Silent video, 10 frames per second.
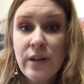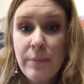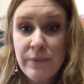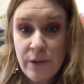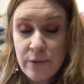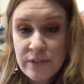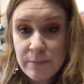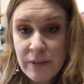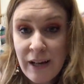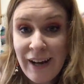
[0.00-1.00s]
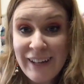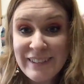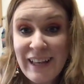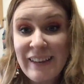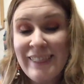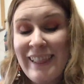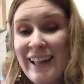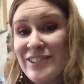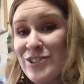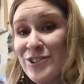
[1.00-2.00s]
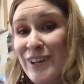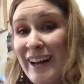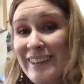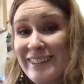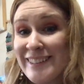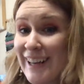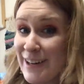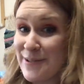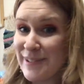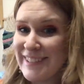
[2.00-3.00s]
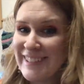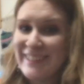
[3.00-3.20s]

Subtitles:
up those supplies and let's try this out.